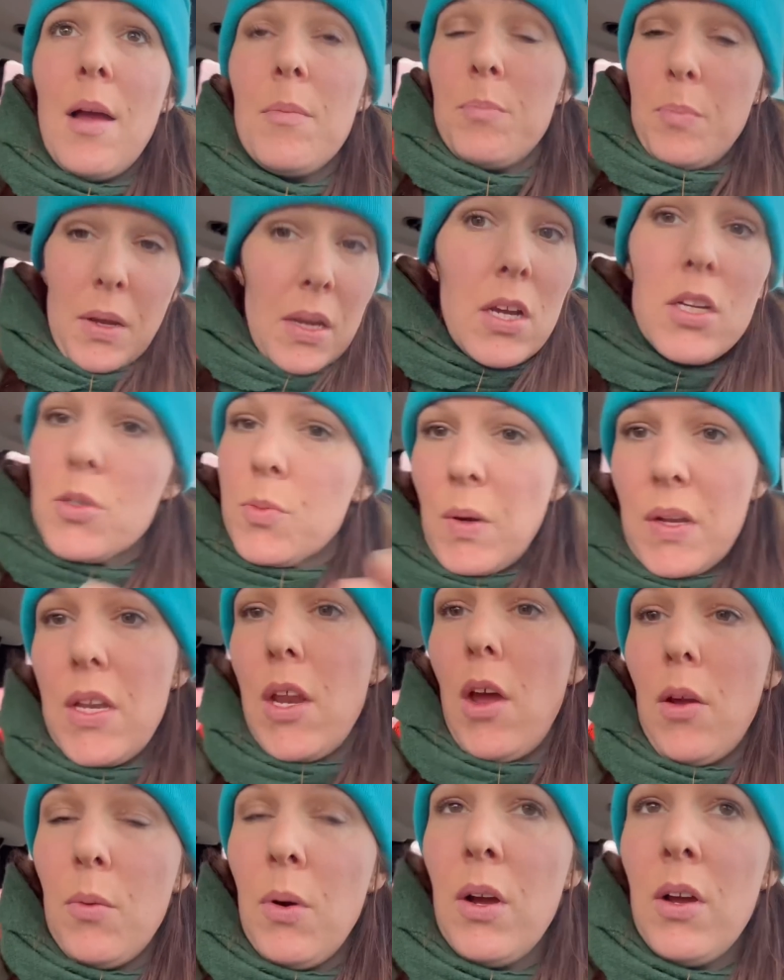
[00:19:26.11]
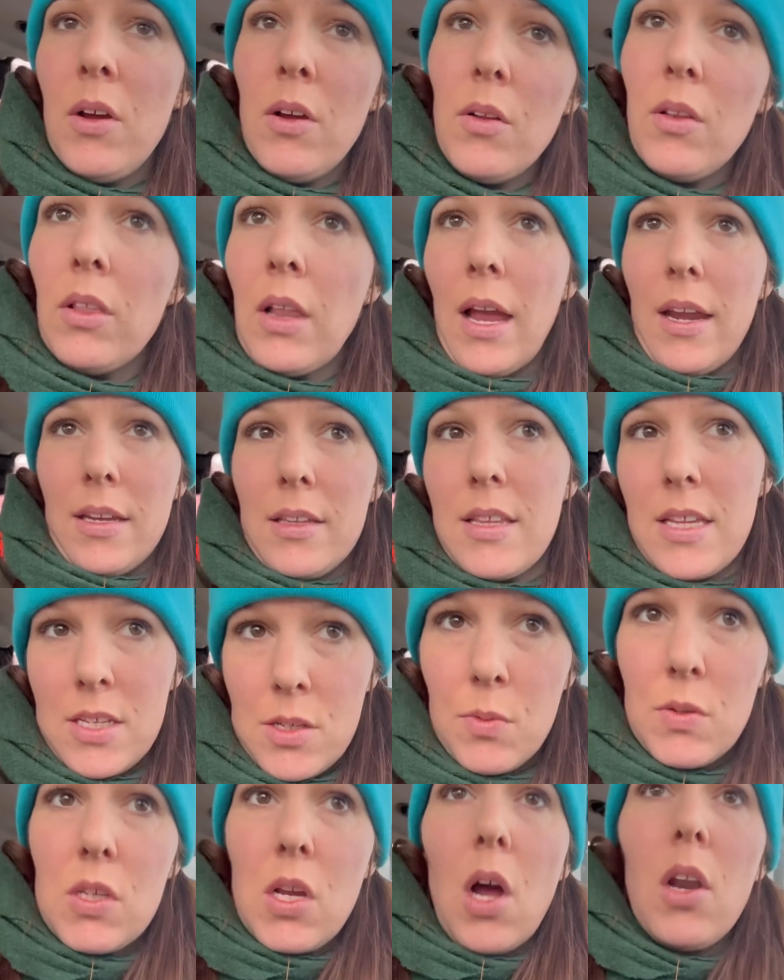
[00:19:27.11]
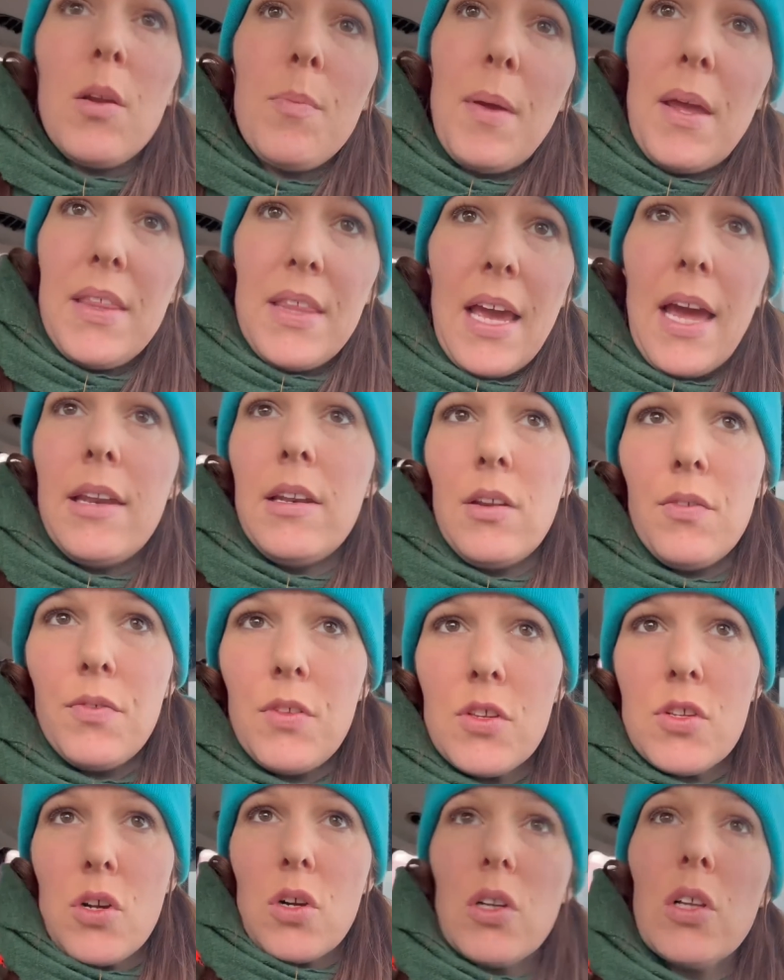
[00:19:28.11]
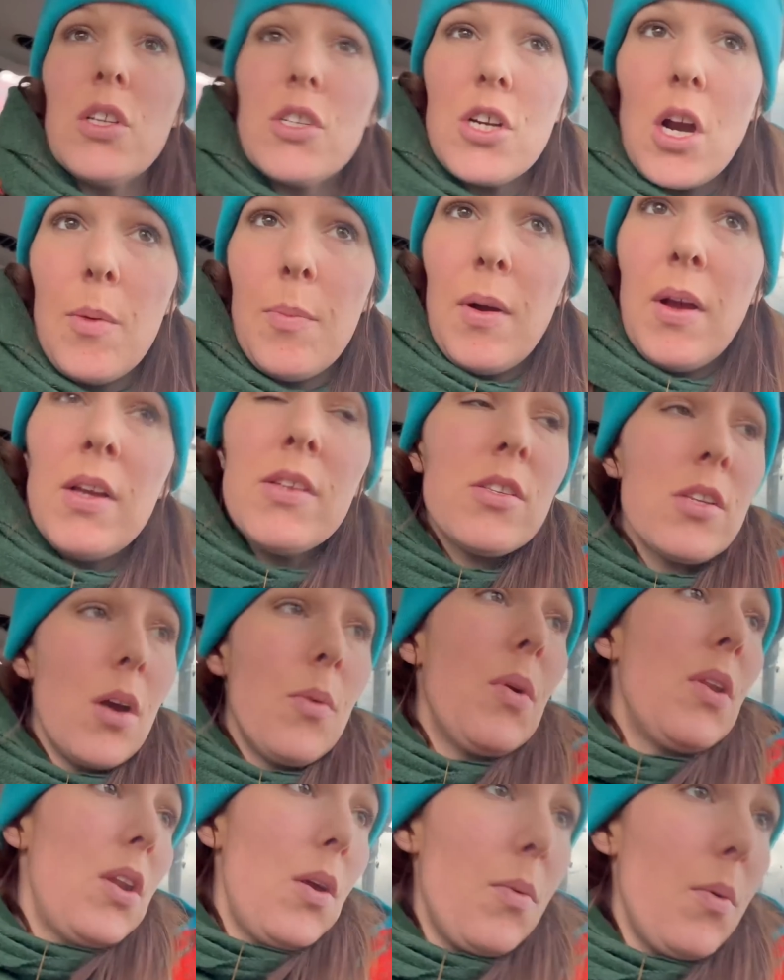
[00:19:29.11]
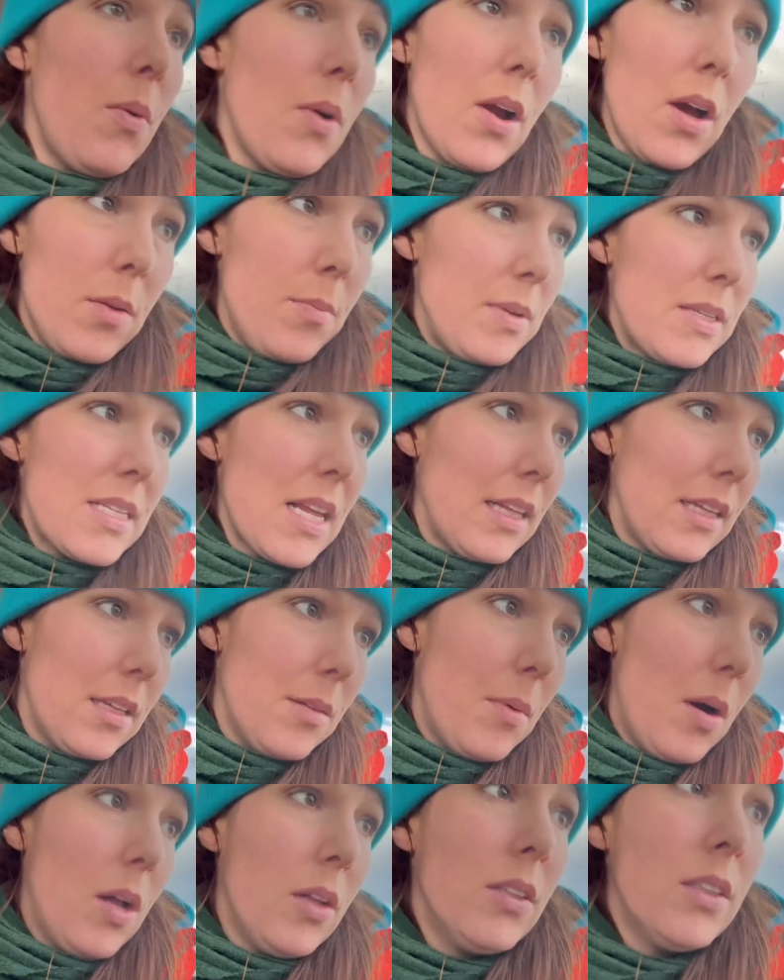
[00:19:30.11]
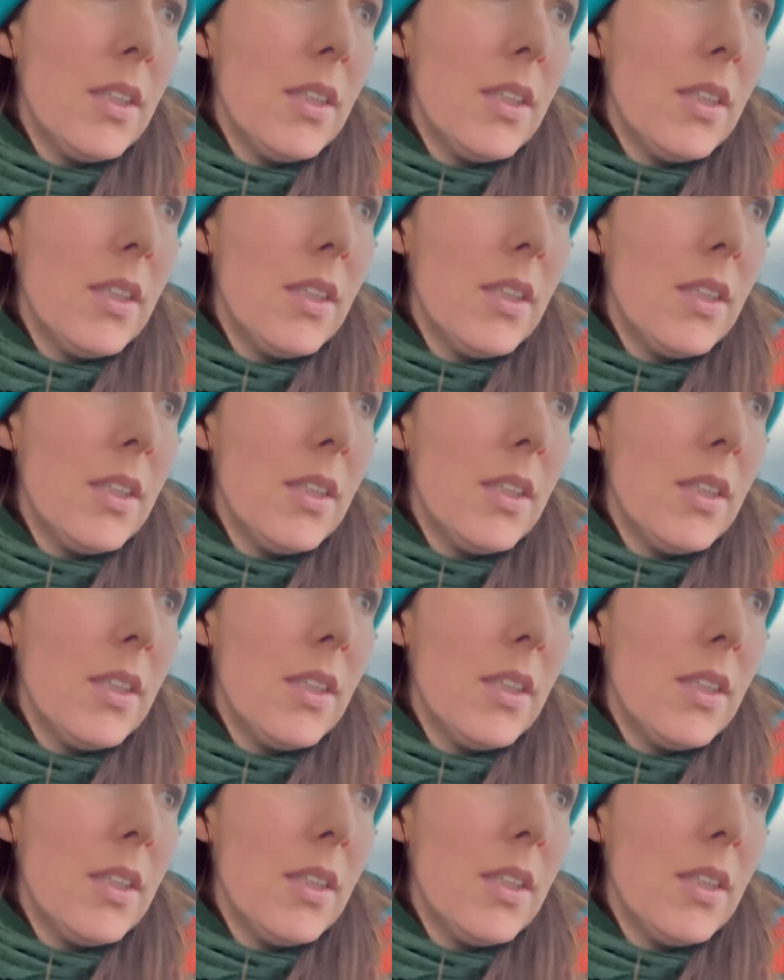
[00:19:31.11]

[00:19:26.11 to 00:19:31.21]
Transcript: Because we knew this was going to be the end of the suckler job, so we knew we were going to be selling them all.